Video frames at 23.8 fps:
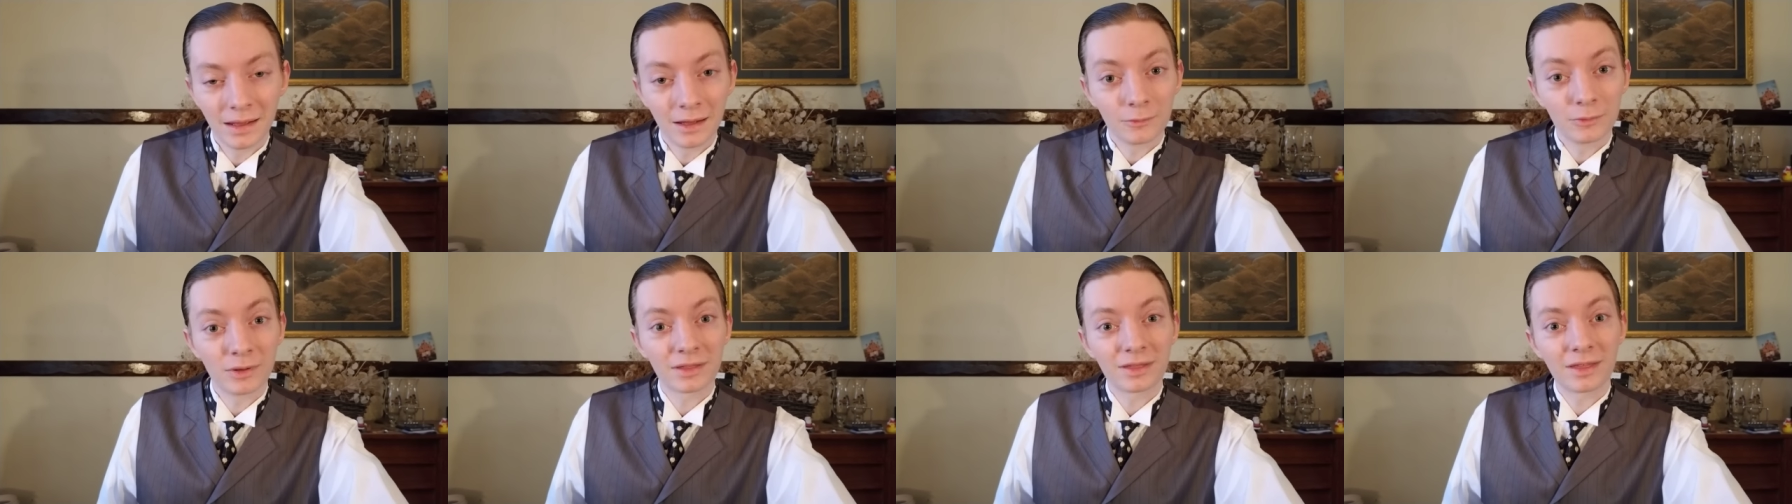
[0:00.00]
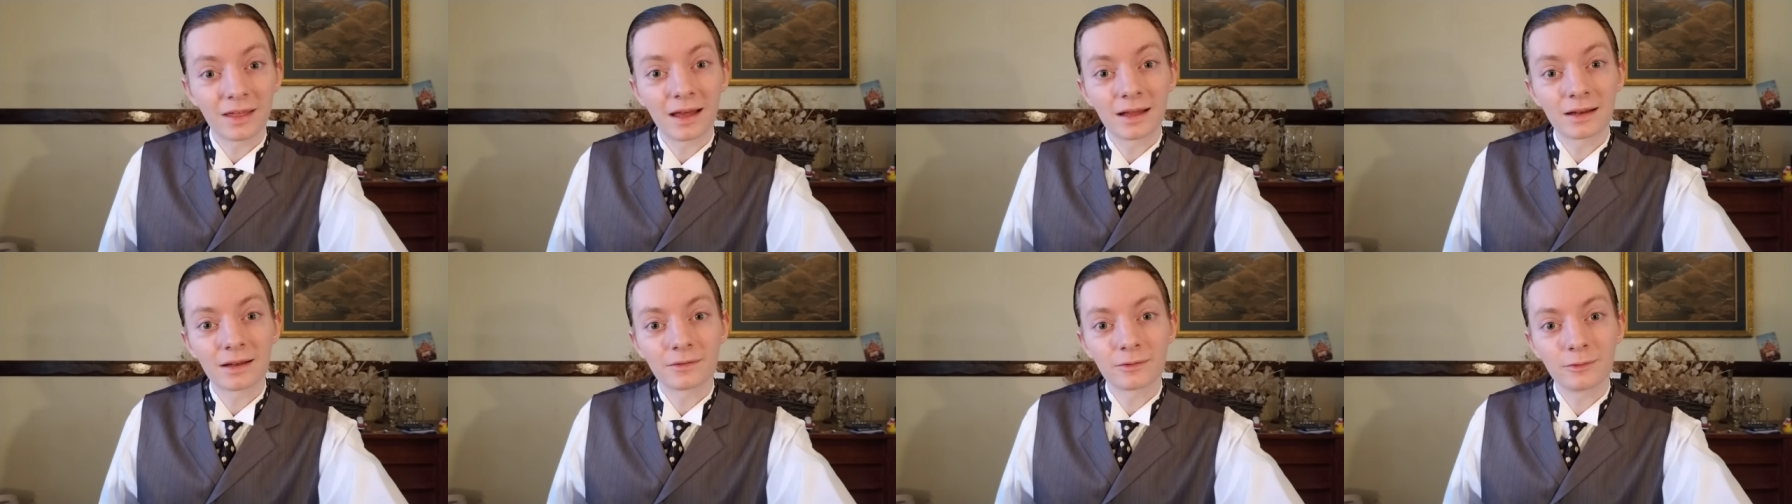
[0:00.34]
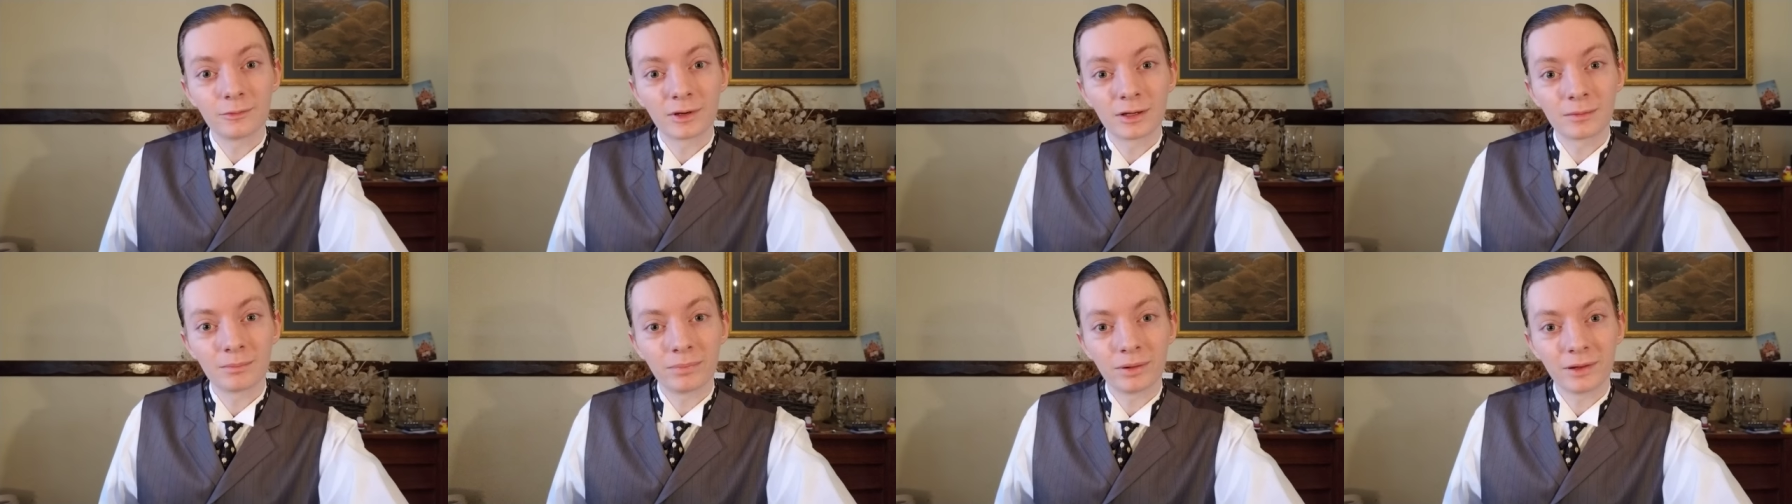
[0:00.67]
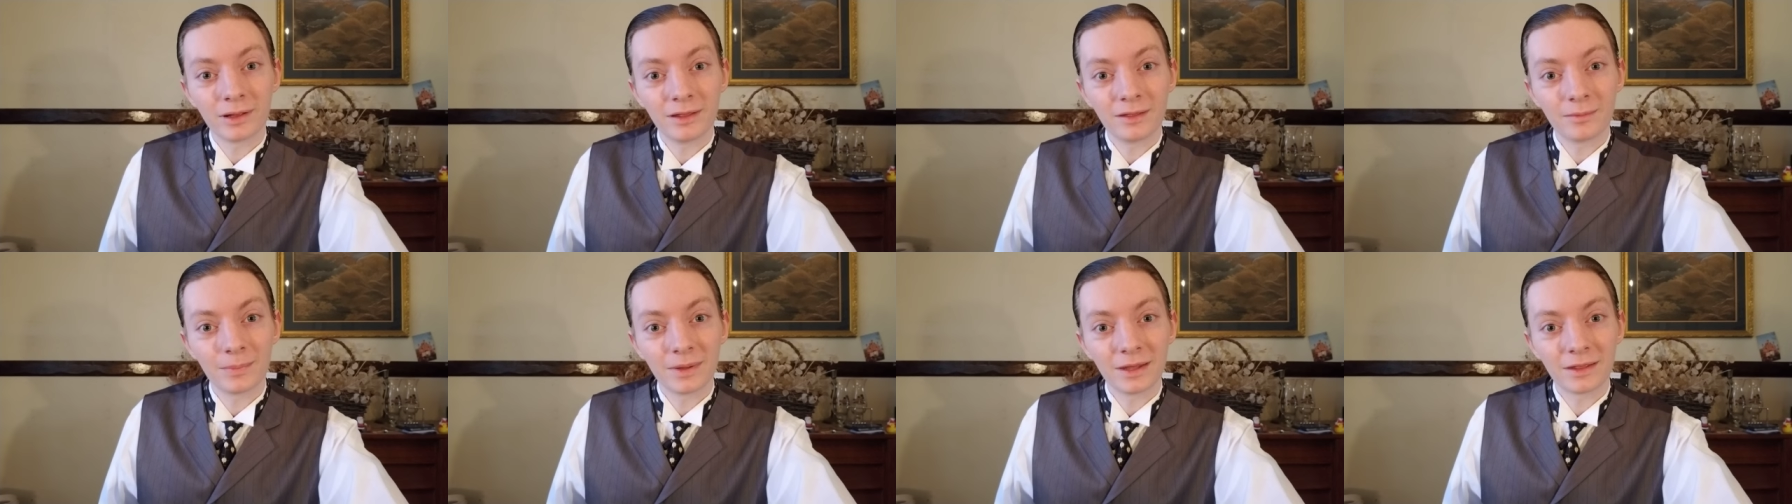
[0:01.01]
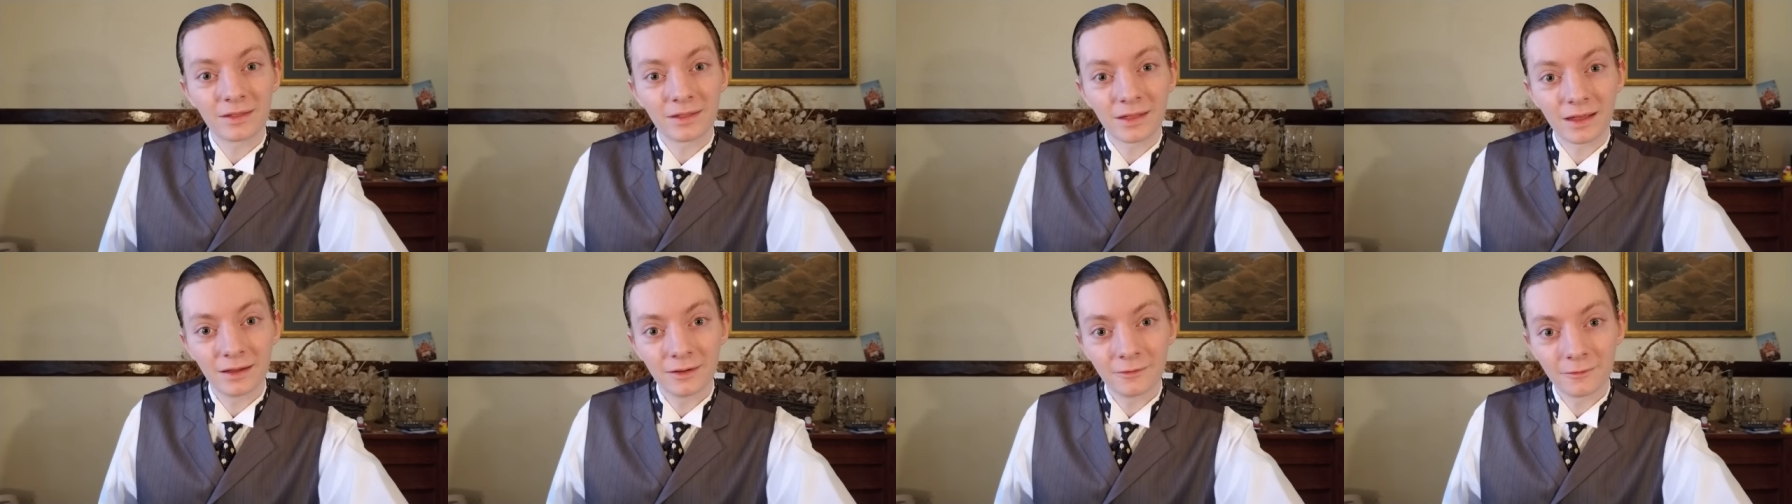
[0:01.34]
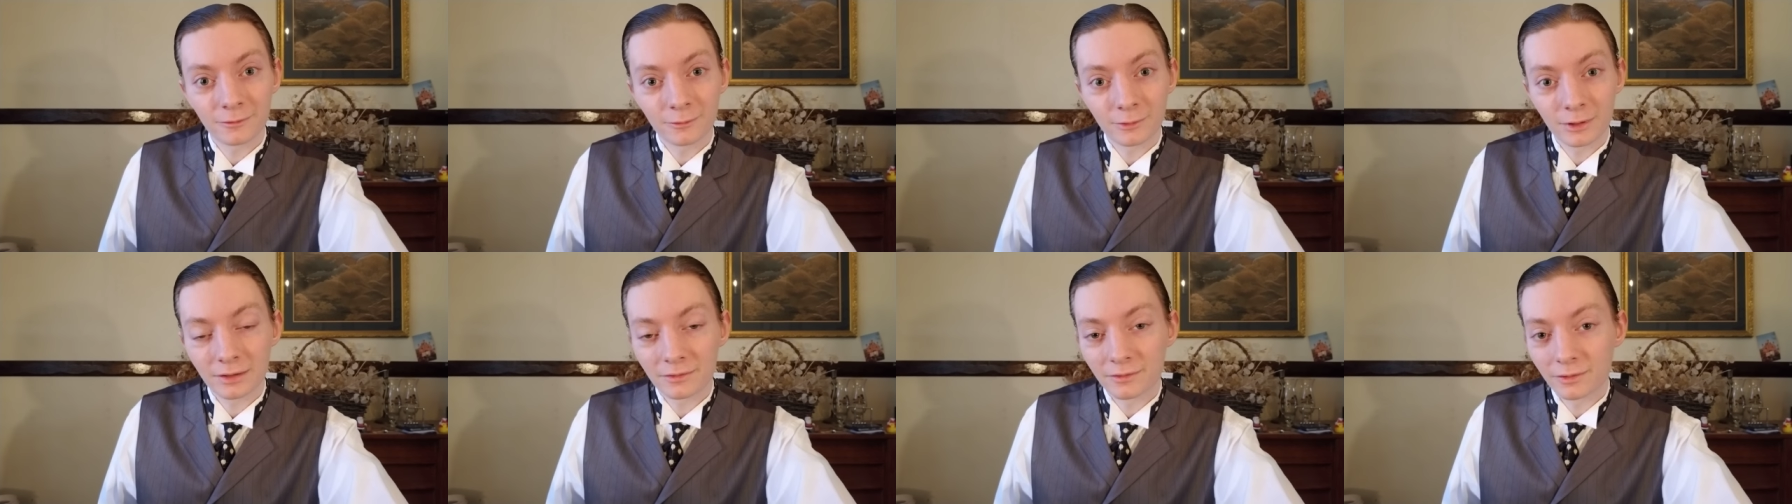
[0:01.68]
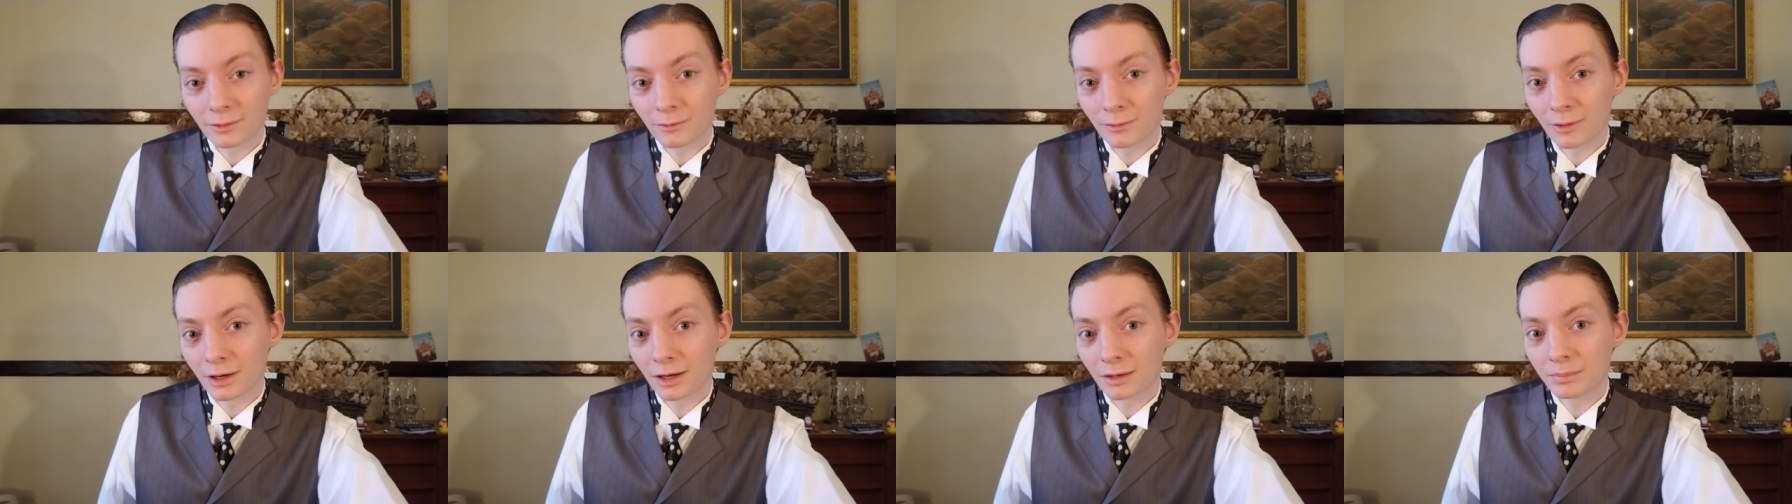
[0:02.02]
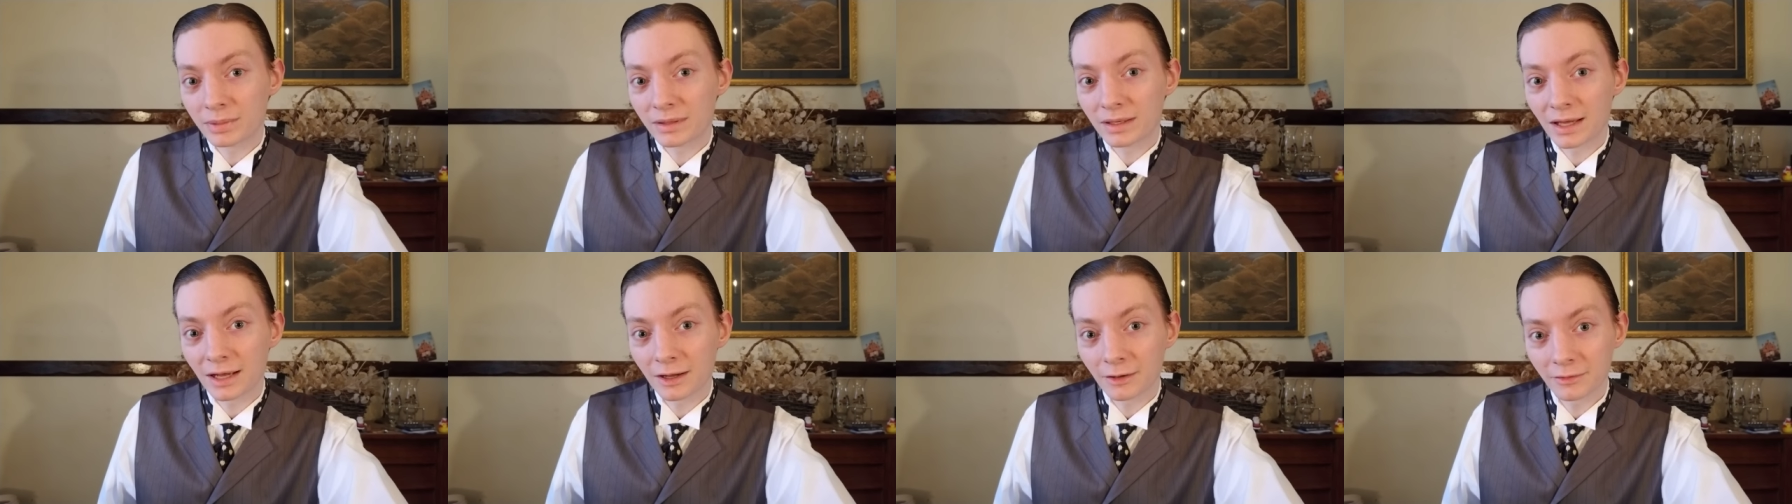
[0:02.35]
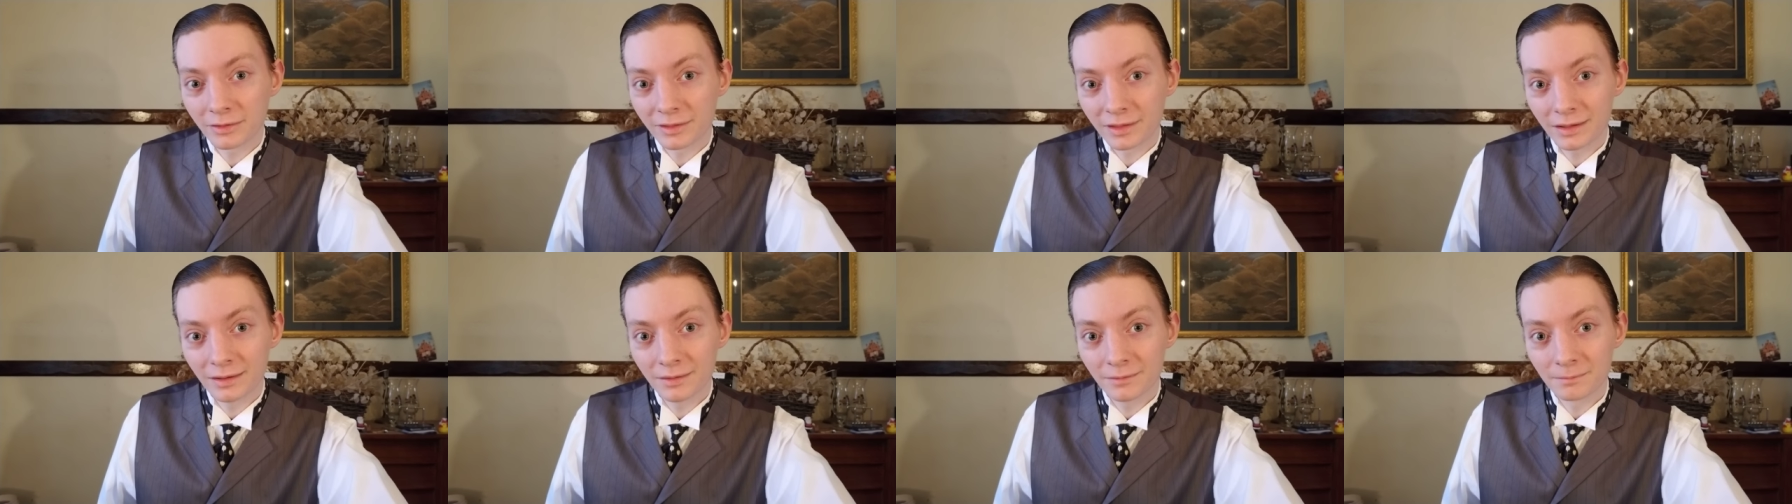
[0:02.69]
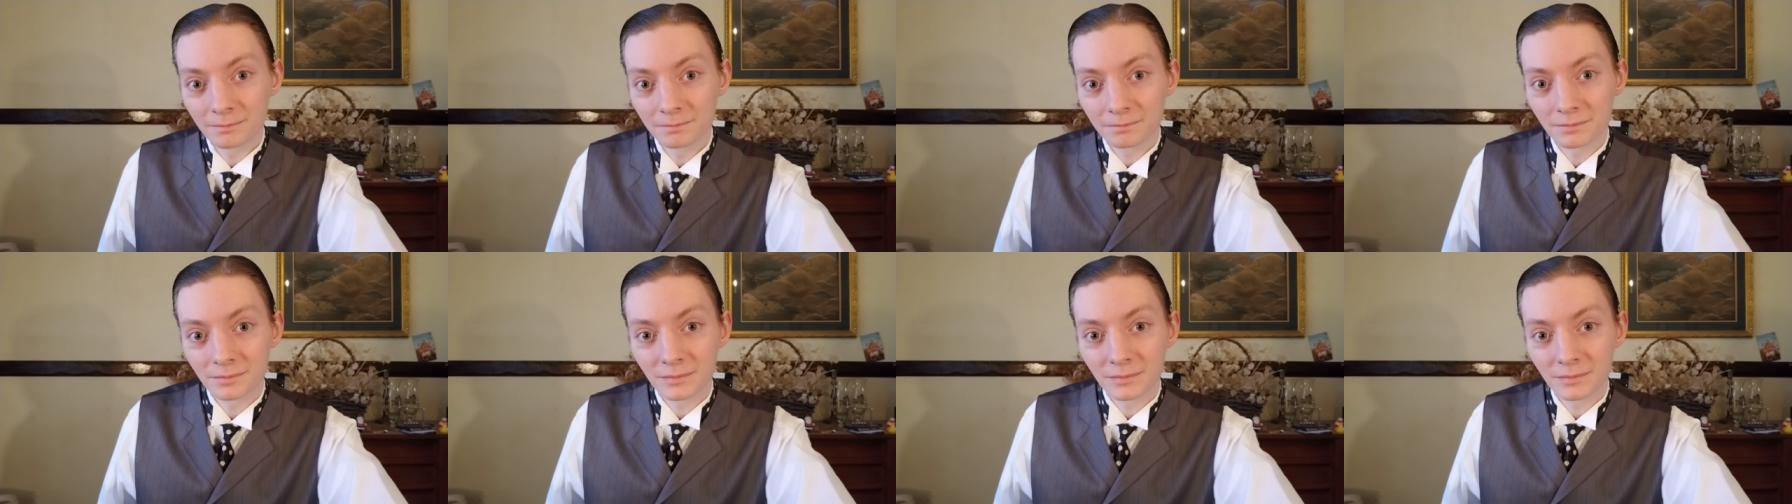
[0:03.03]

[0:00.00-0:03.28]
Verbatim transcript: With that, everyone, please be safe wherever you are, be healthy.